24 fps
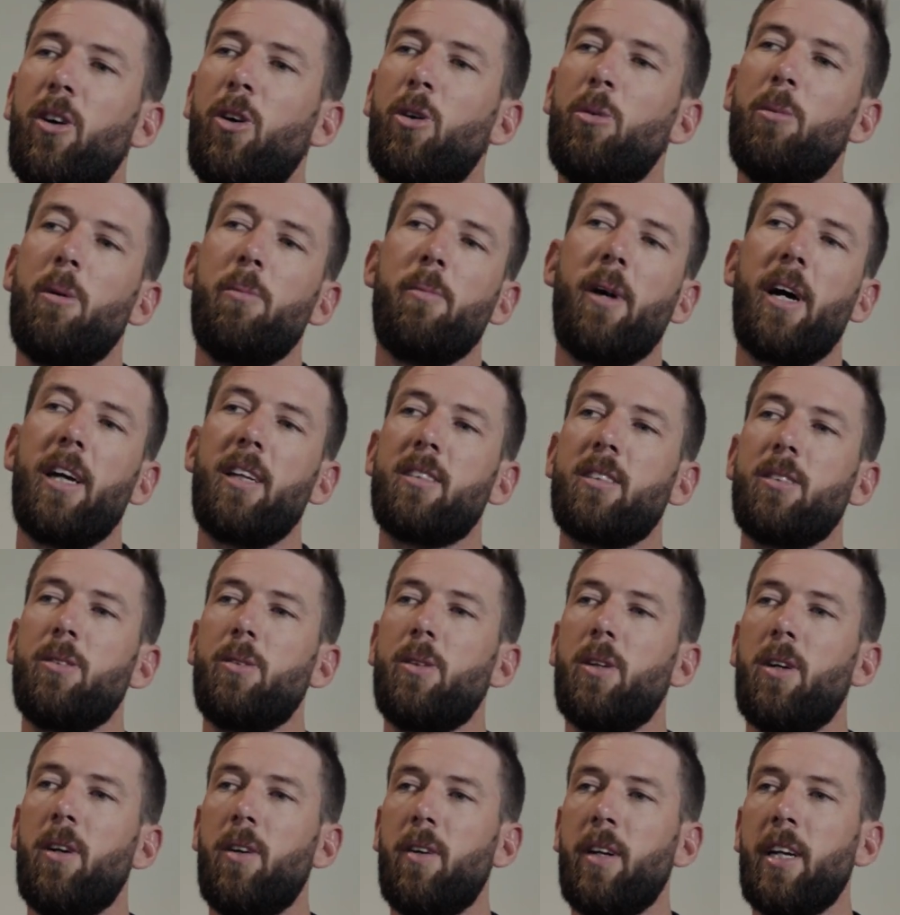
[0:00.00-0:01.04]
all my mates that
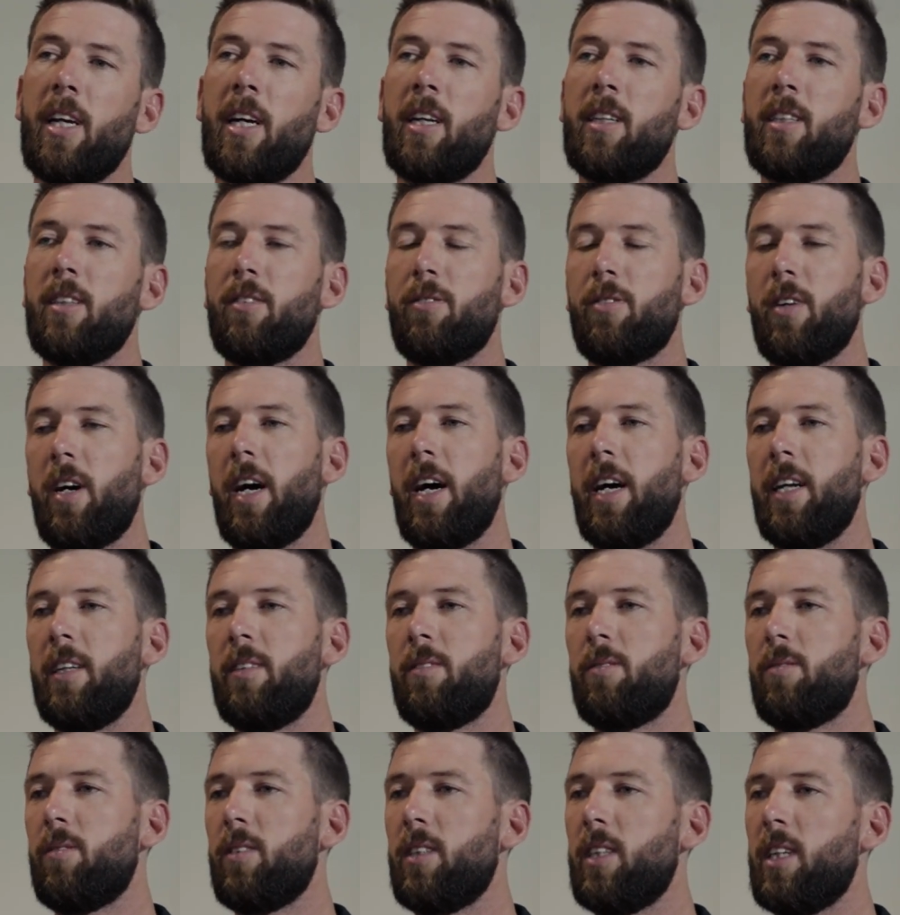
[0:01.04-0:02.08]
were around. If I
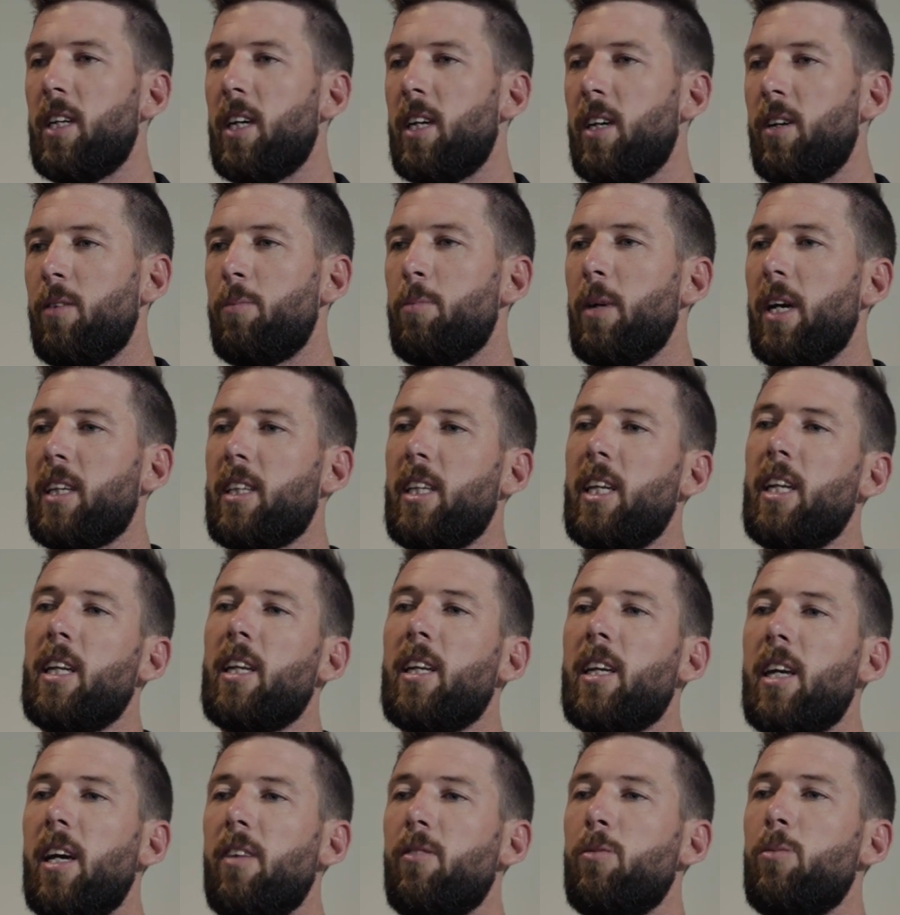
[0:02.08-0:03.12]
had, back
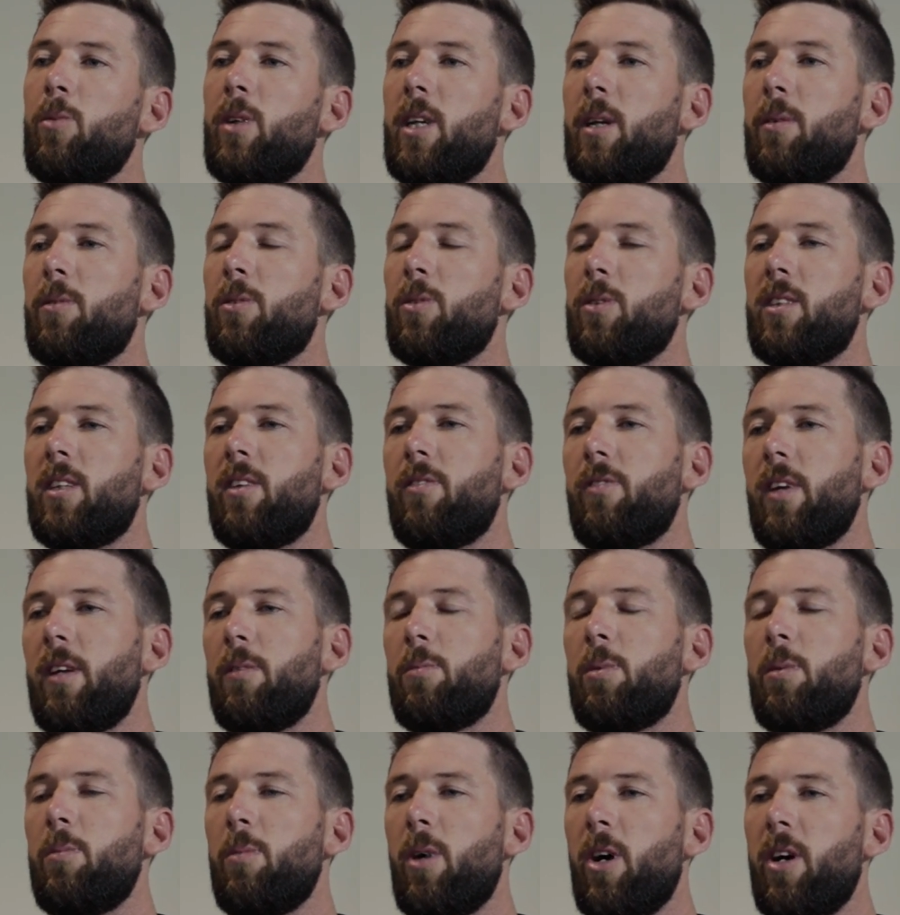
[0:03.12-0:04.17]
then Kevin Williams was the
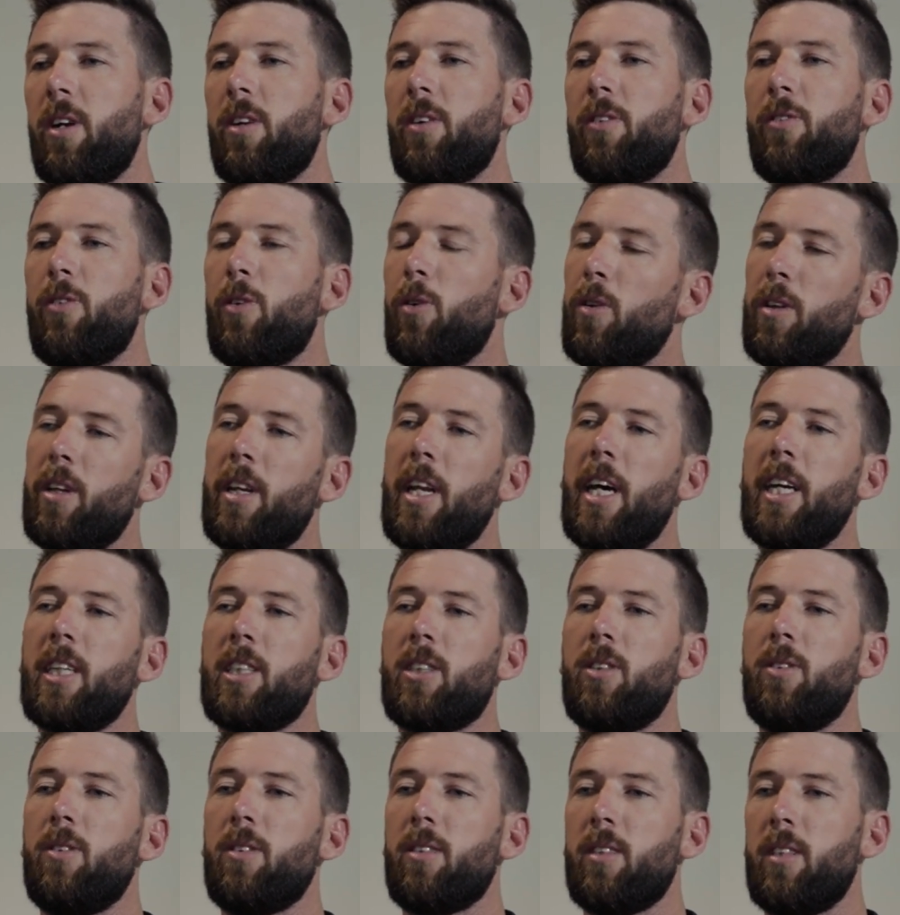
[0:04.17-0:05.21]
event promoter for all the
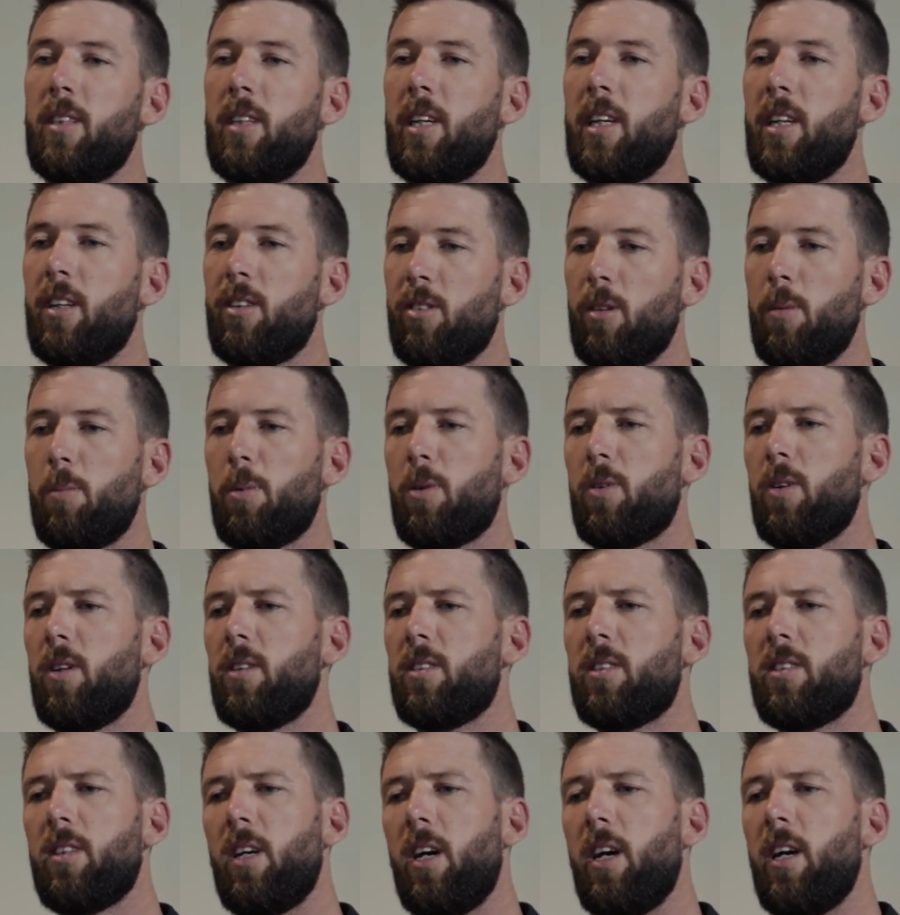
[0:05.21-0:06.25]
nationals and
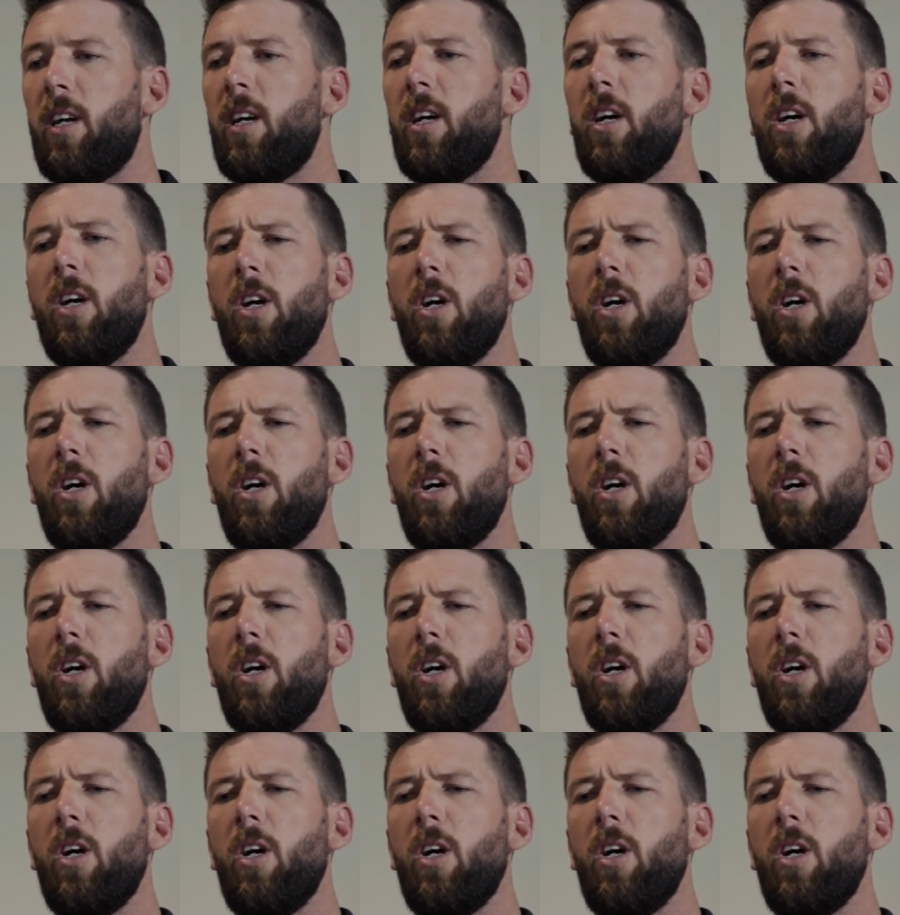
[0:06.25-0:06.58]
Supercross, so